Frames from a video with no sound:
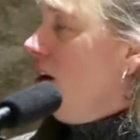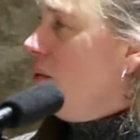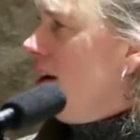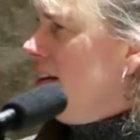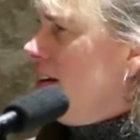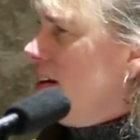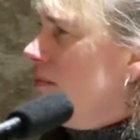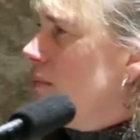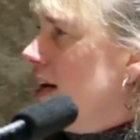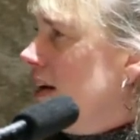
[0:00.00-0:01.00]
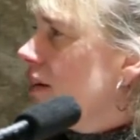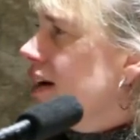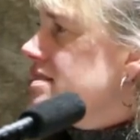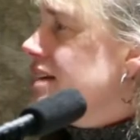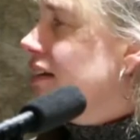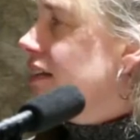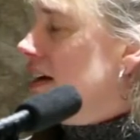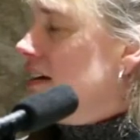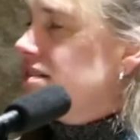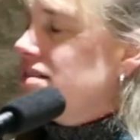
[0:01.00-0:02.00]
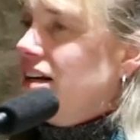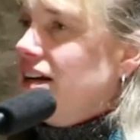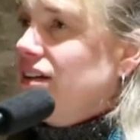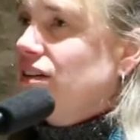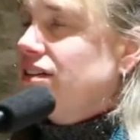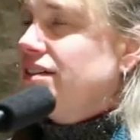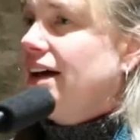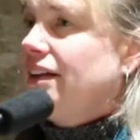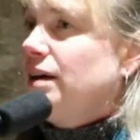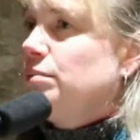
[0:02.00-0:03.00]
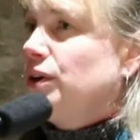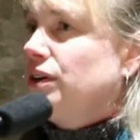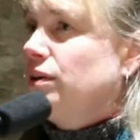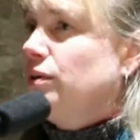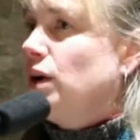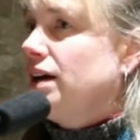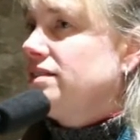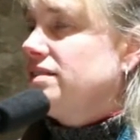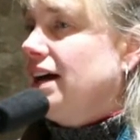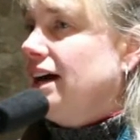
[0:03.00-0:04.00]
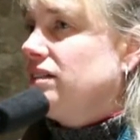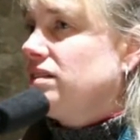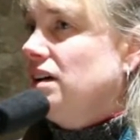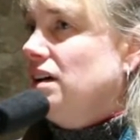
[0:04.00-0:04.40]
One of the interesting things that I learned out of that book was that